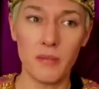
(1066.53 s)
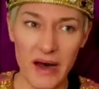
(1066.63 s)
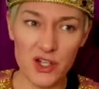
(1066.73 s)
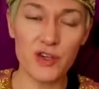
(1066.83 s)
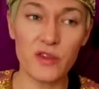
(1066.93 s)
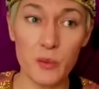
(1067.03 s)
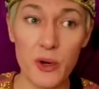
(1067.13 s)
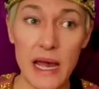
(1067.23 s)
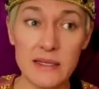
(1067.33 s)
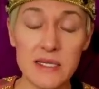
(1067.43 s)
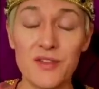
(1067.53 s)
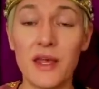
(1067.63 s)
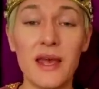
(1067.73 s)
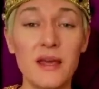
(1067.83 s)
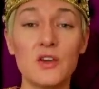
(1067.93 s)
Much of the press in
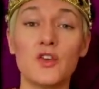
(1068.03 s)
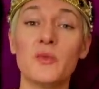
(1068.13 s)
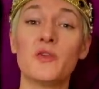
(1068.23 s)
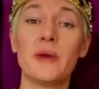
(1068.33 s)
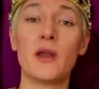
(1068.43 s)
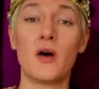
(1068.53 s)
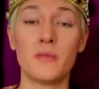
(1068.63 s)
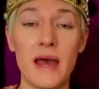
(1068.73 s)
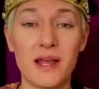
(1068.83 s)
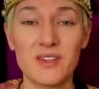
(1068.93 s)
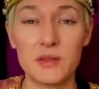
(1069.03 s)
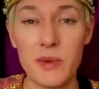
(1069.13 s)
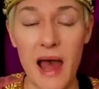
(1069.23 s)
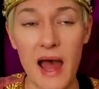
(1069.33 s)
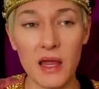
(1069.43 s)
the kingdom has been on Meghan's
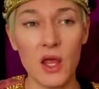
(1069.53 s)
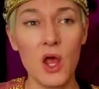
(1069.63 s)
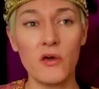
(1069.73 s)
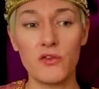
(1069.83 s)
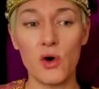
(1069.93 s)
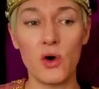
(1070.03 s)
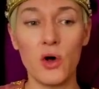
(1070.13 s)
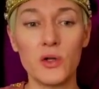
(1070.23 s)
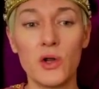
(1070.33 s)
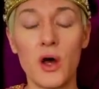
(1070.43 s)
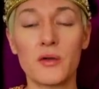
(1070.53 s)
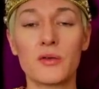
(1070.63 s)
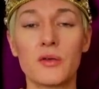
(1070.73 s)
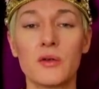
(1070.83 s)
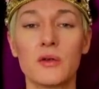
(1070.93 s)
back for
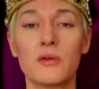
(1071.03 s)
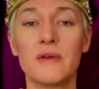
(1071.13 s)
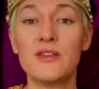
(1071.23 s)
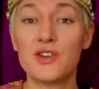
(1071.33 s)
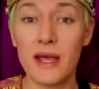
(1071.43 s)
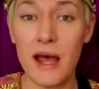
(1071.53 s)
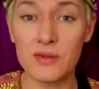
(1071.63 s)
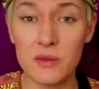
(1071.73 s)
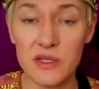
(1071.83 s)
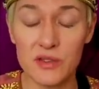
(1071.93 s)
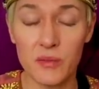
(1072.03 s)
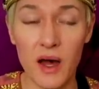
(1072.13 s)
not reaching out to Mr.